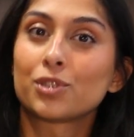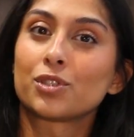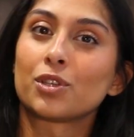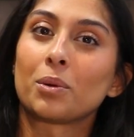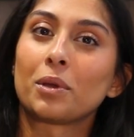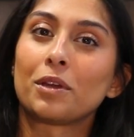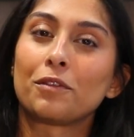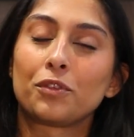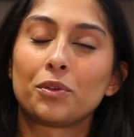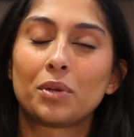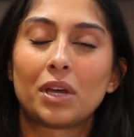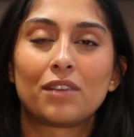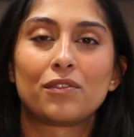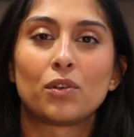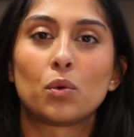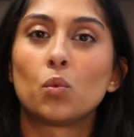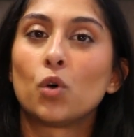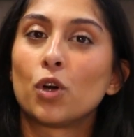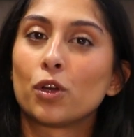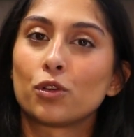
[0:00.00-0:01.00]
So if you have
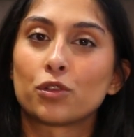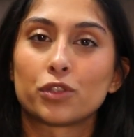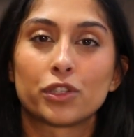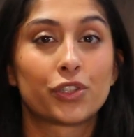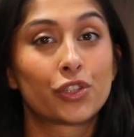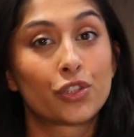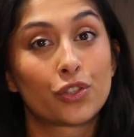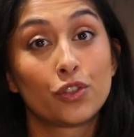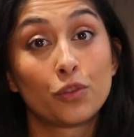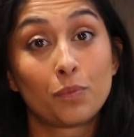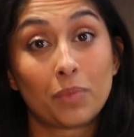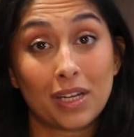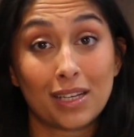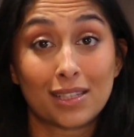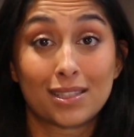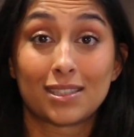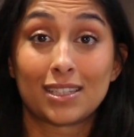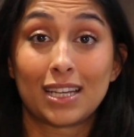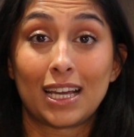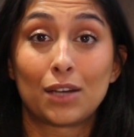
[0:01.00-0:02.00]
a 1 or a 2
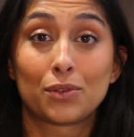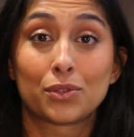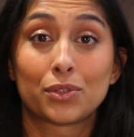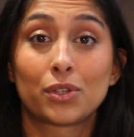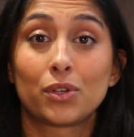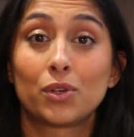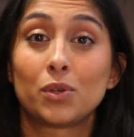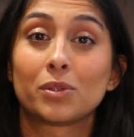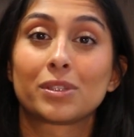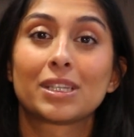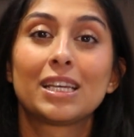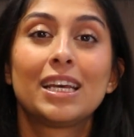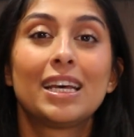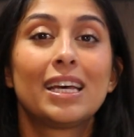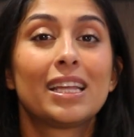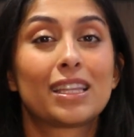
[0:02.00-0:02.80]
person household,